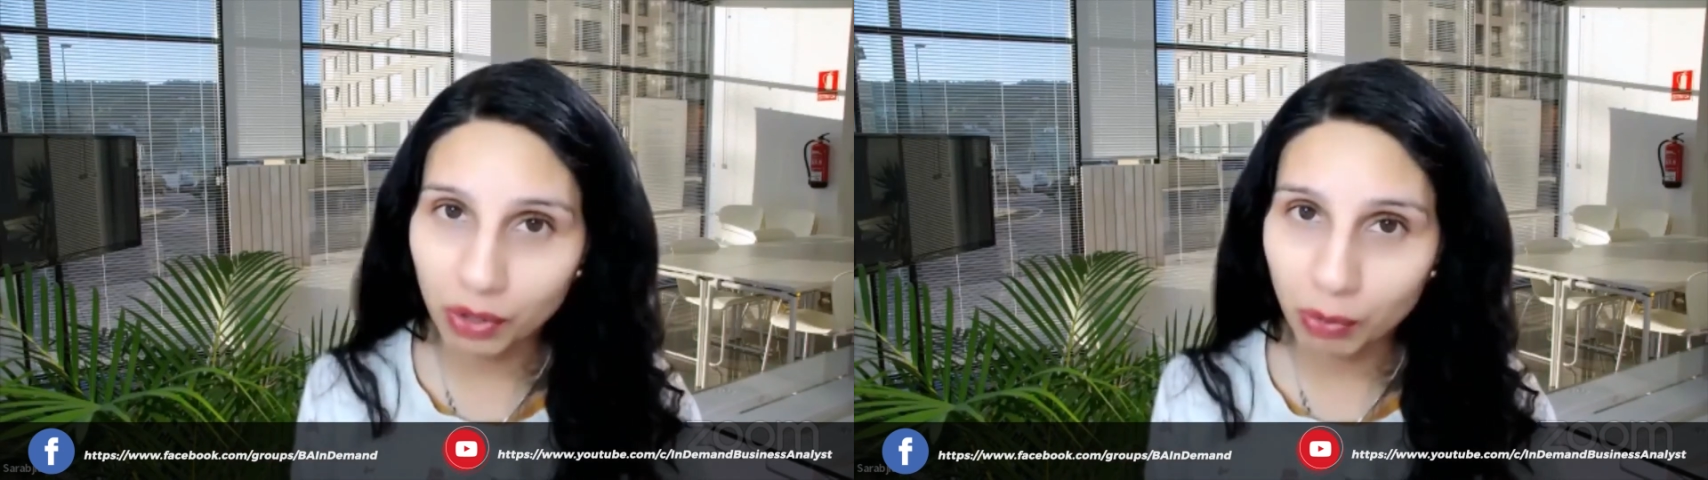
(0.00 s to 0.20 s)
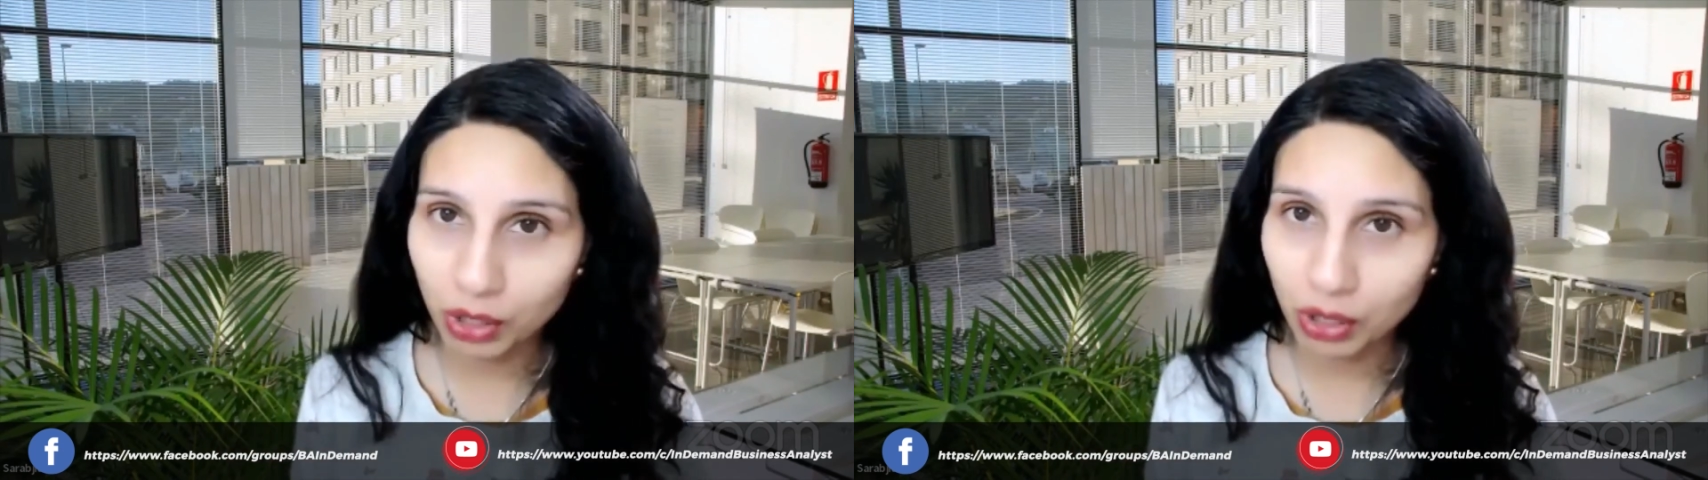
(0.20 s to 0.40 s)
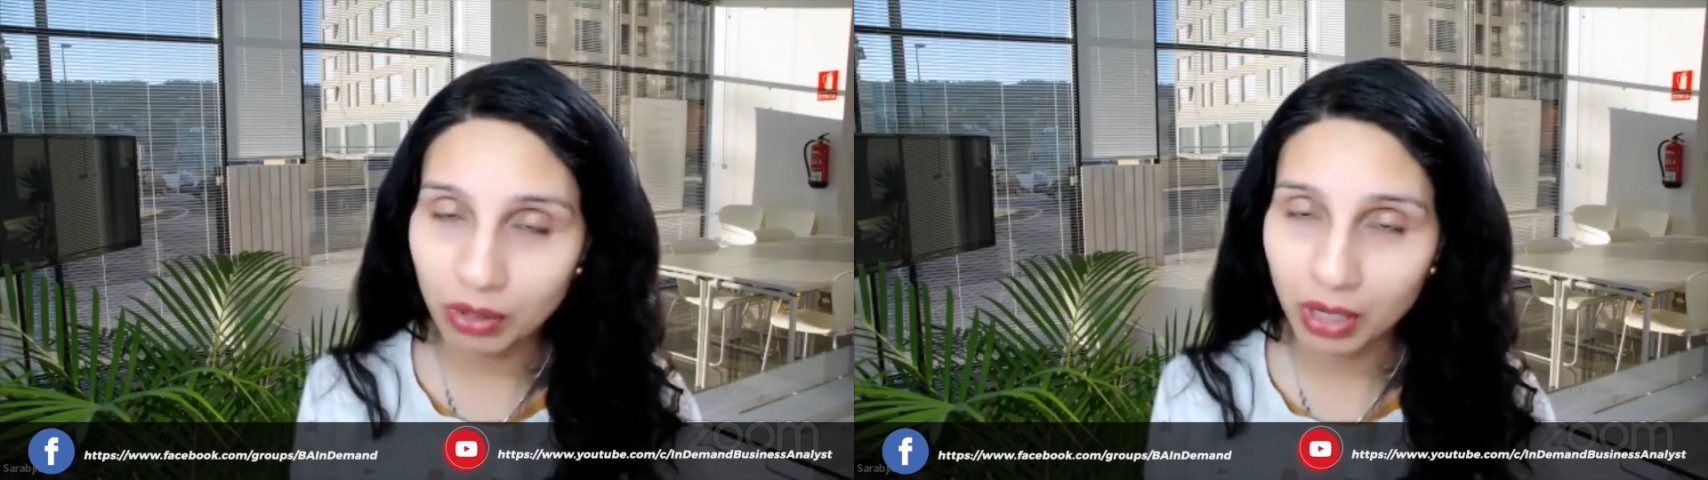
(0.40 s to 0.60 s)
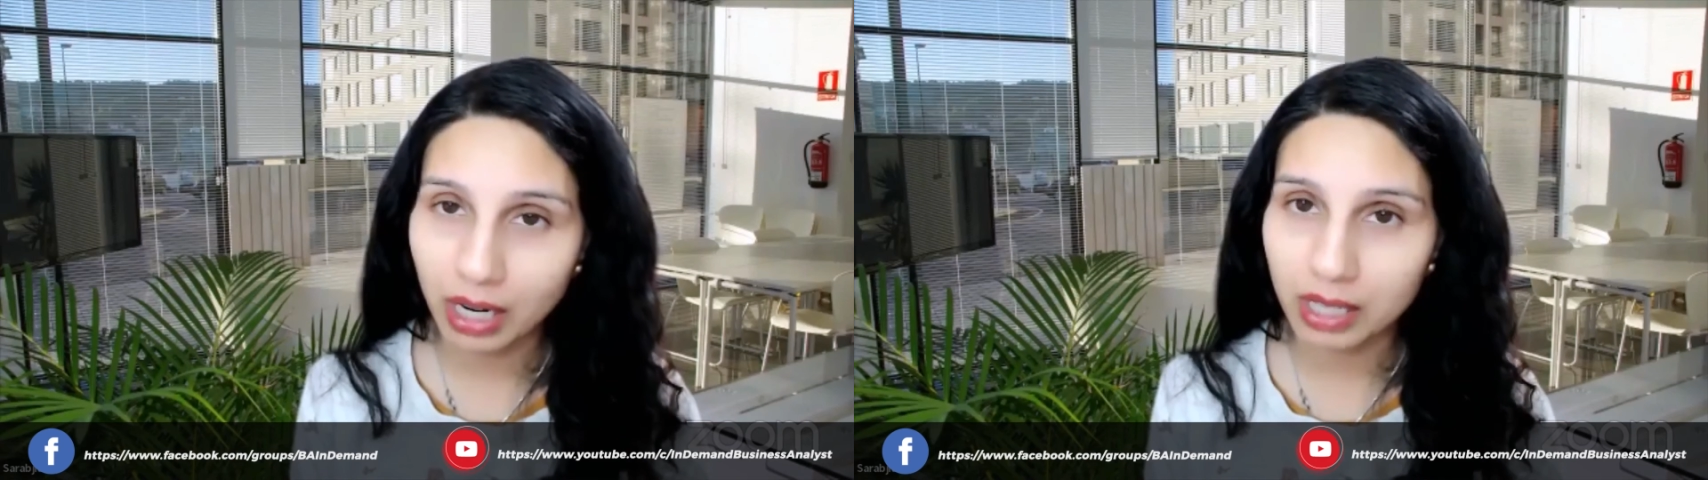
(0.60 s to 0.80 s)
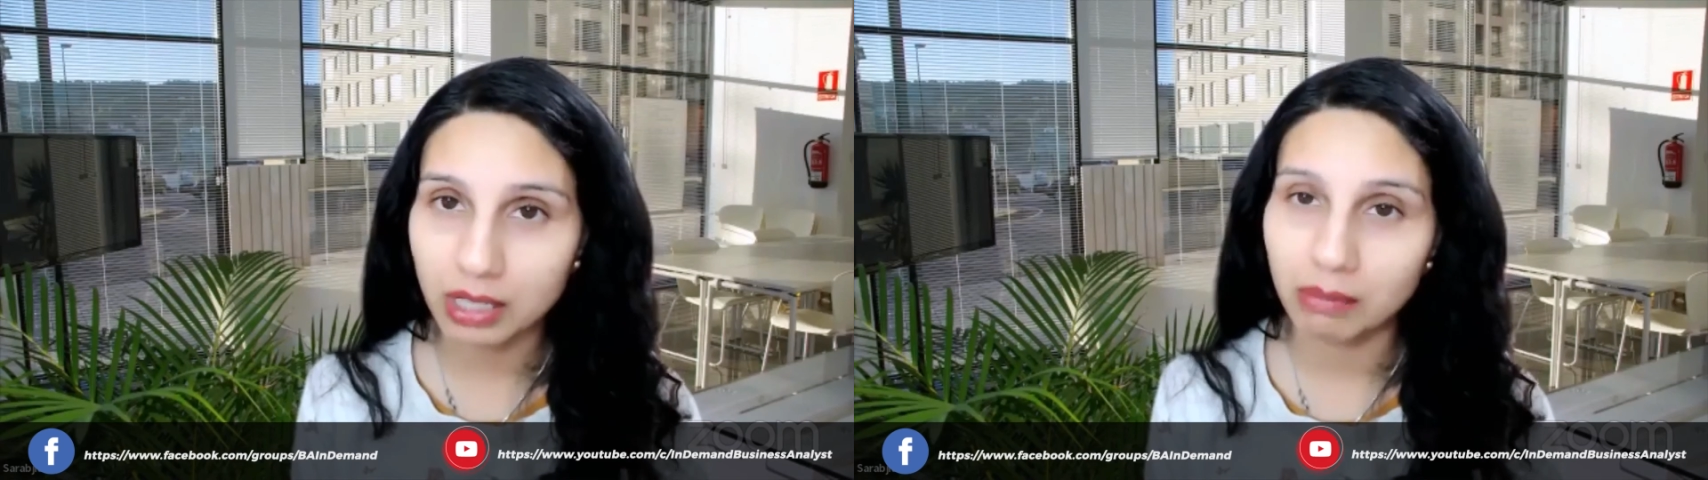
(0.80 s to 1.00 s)
with you
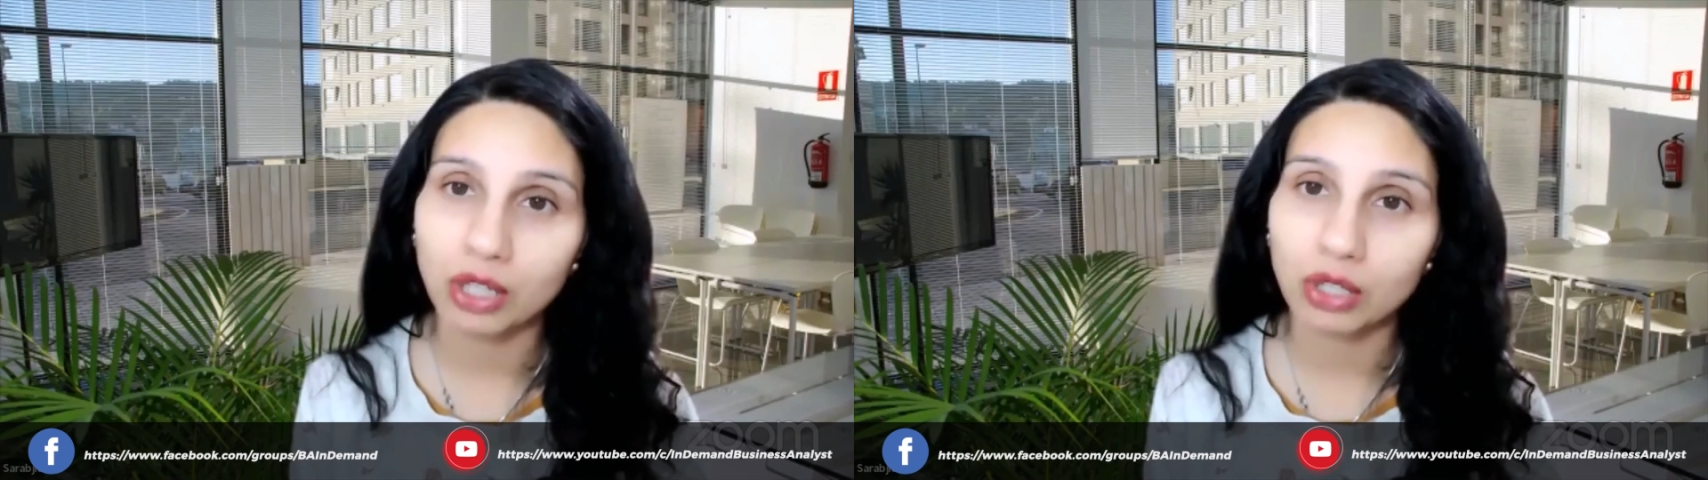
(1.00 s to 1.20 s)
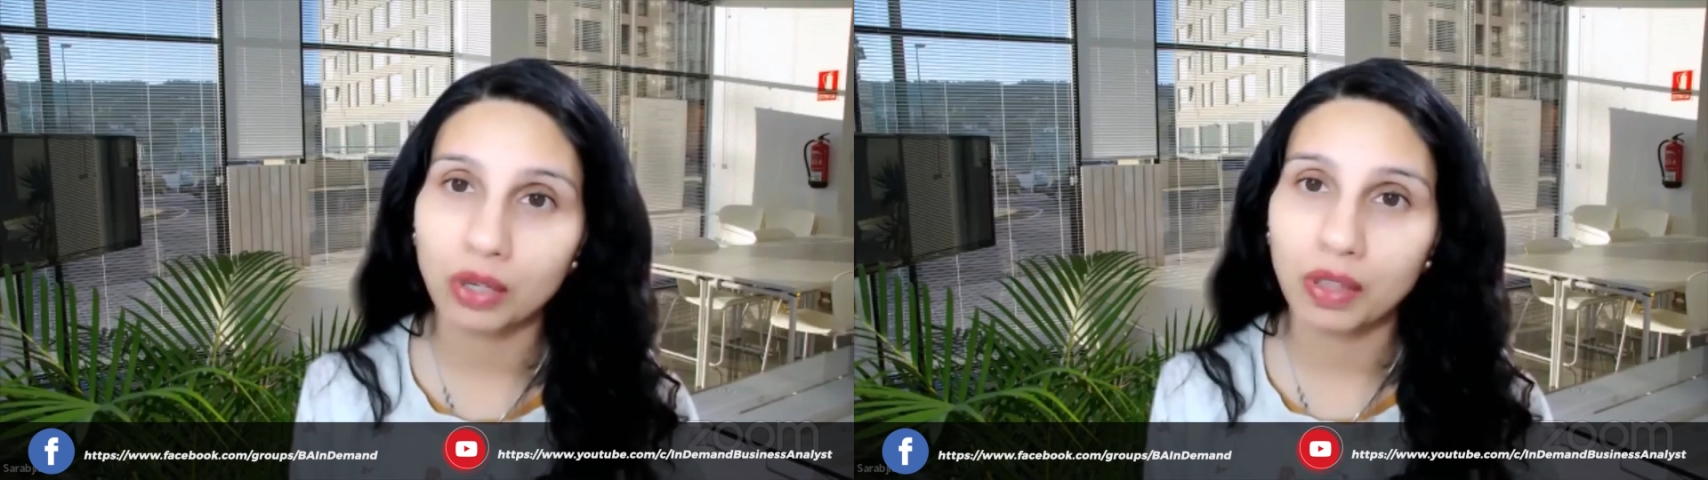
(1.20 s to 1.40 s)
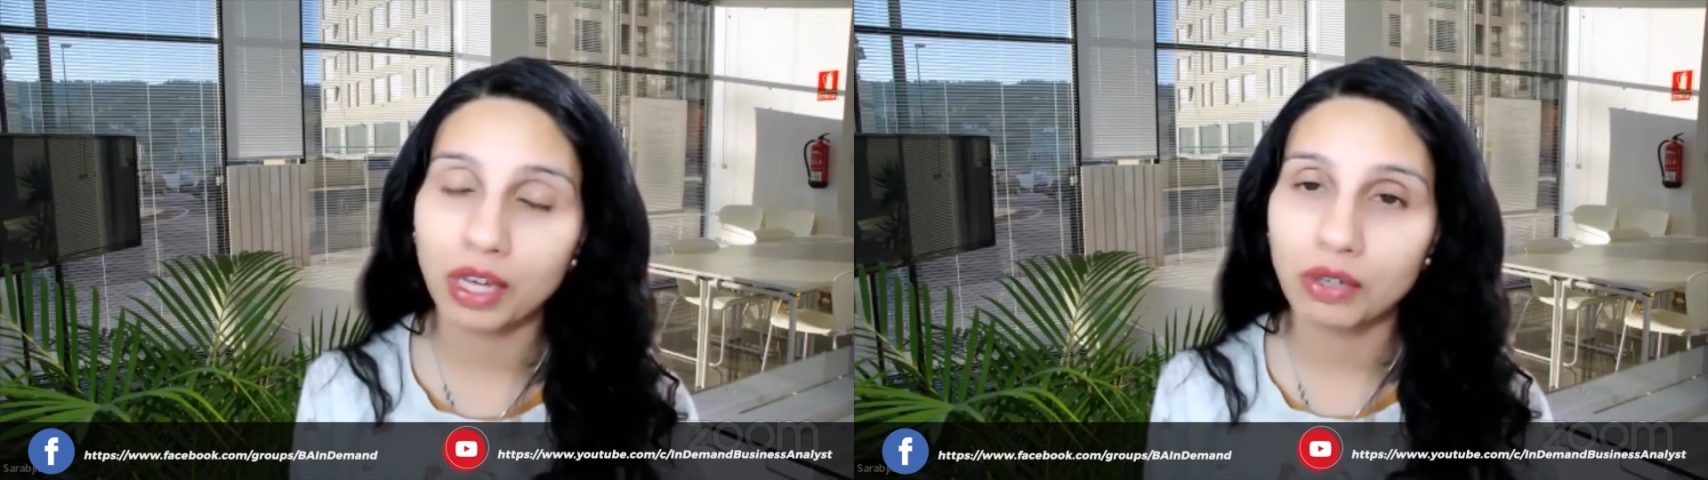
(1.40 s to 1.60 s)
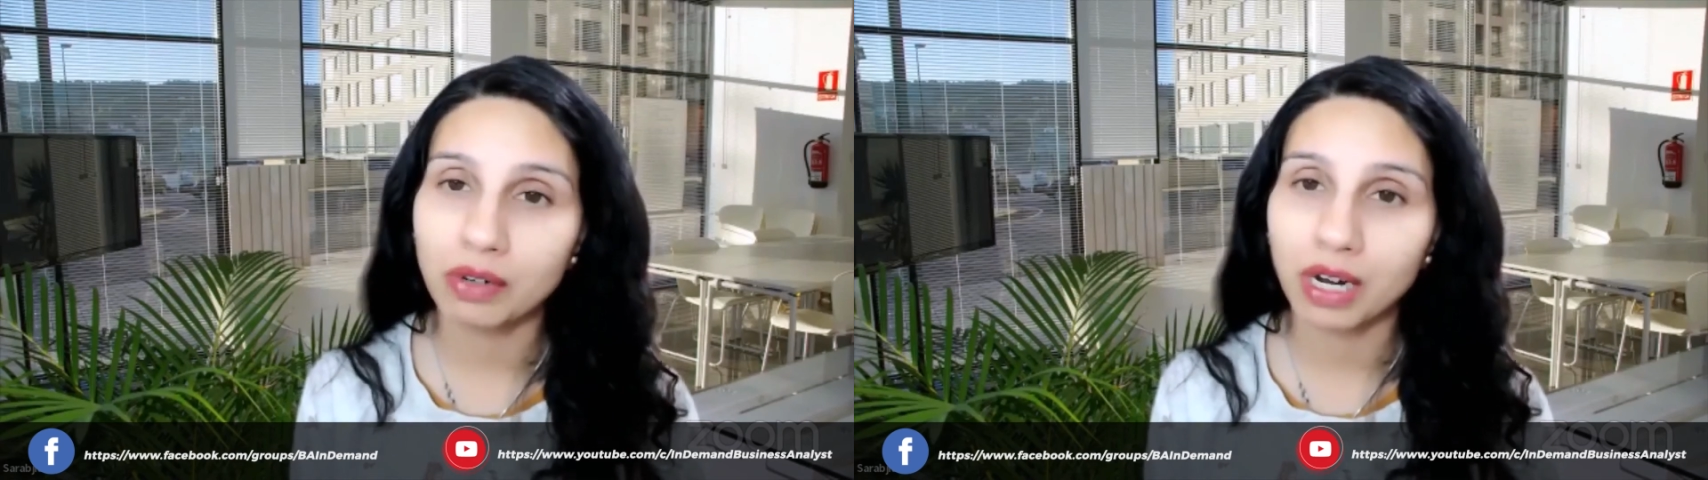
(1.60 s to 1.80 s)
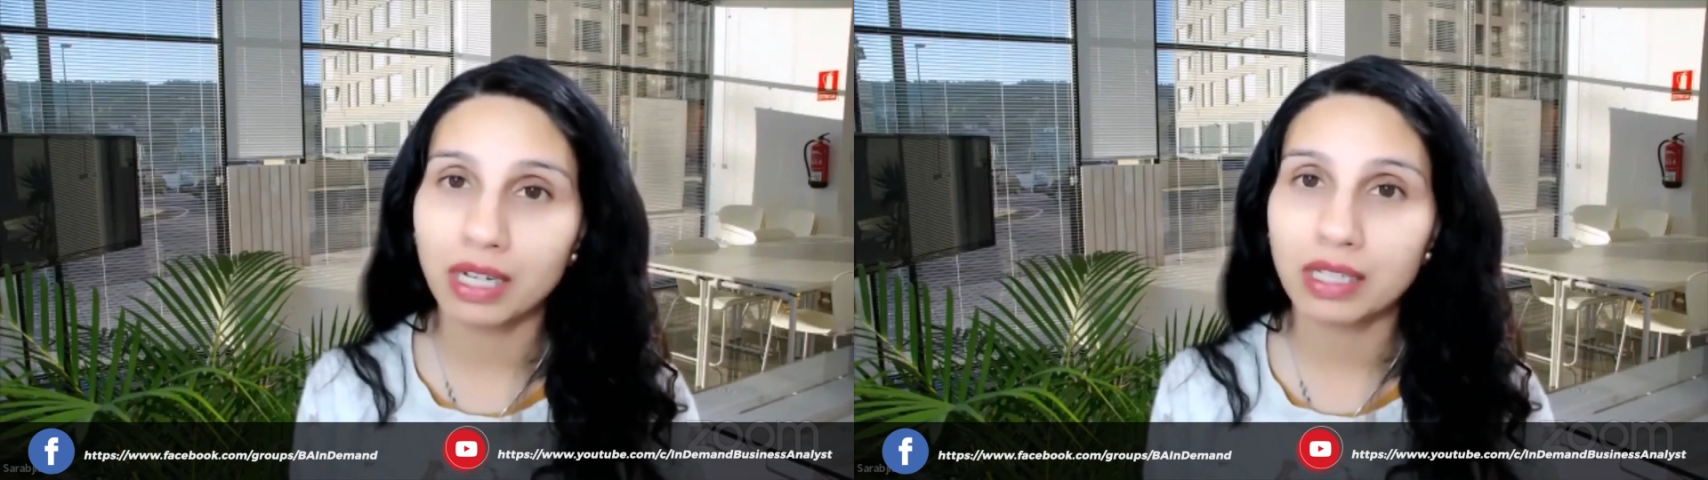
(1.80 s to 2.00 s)
guys to make sure that you
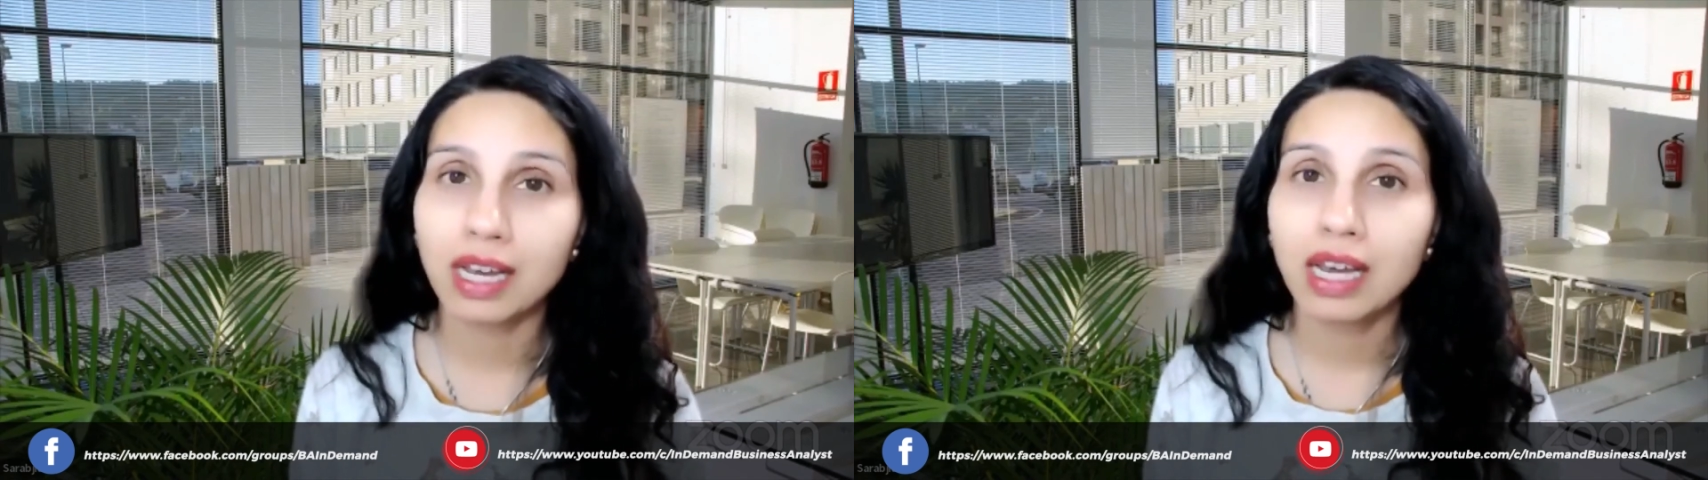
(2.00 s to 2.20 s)
guys